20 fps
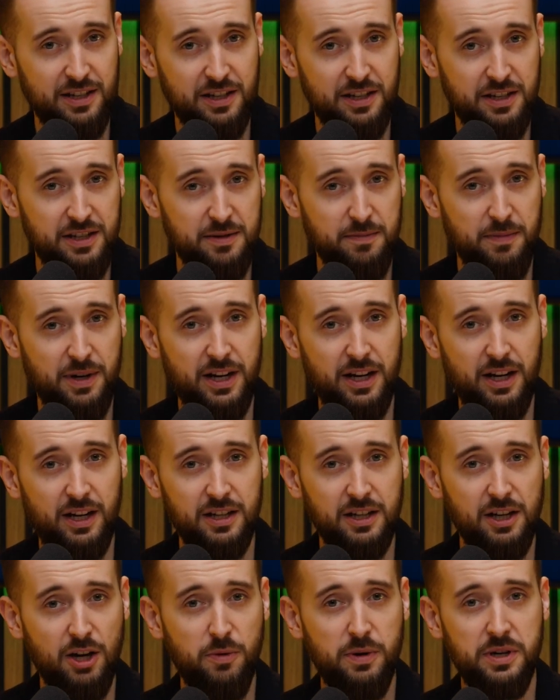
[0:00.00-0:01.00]
and it is my
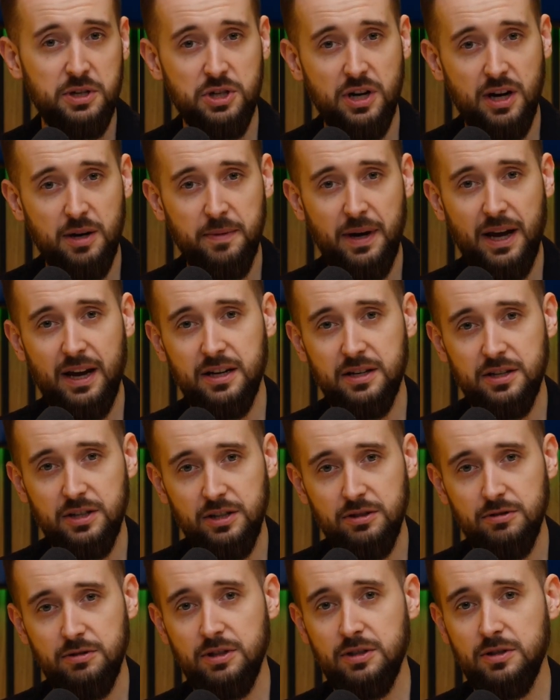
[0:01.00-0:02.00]
ongoing job and
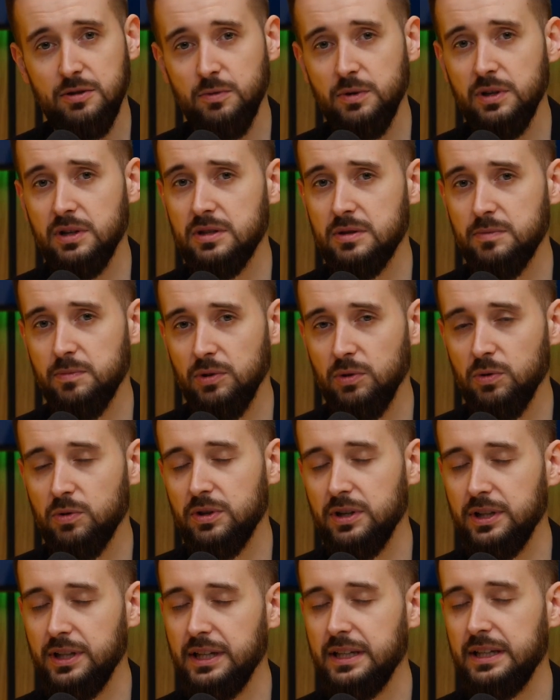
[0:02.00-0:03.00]
duty to
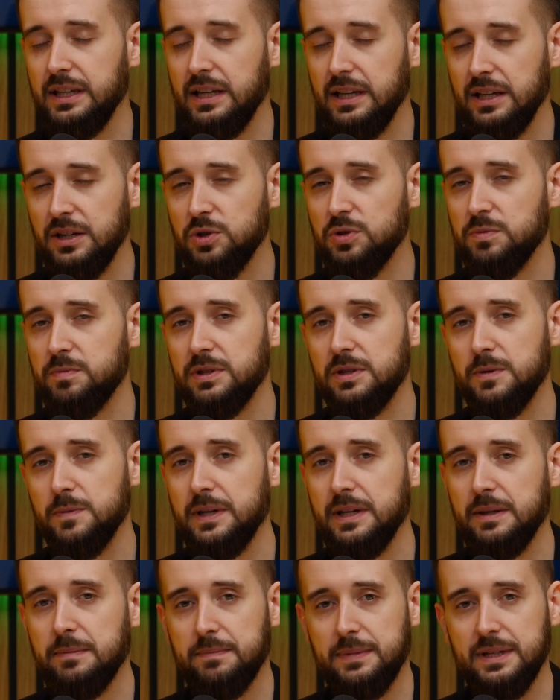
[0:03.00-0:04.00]
explore that edge
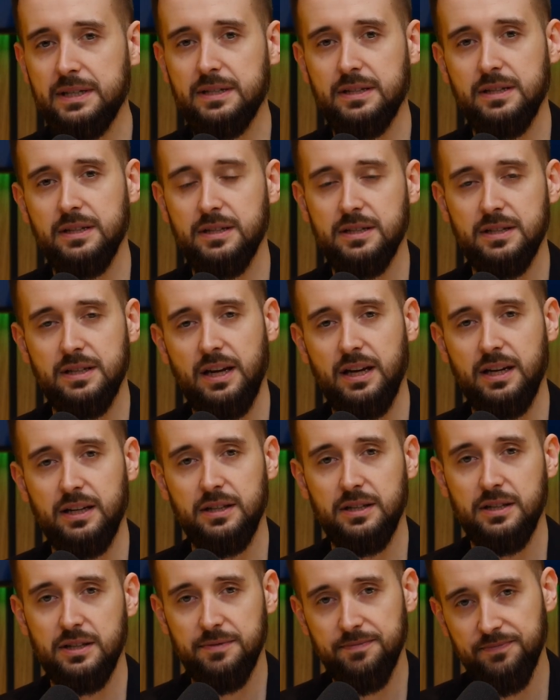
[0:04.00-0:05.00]
between business
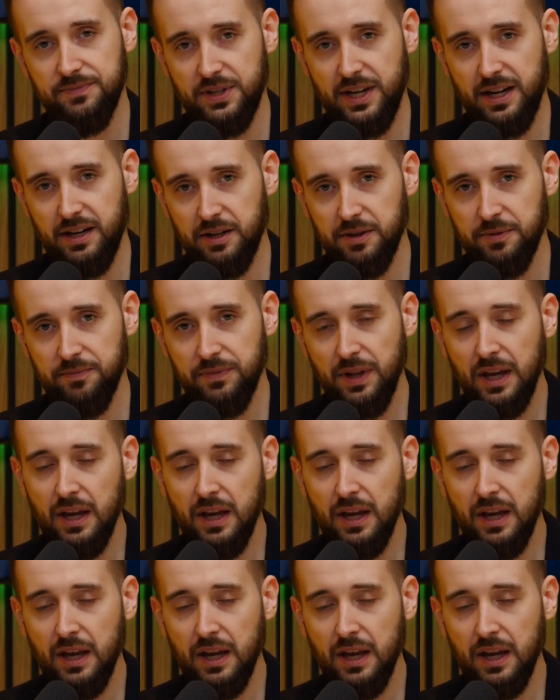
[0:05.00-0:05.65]
and tech.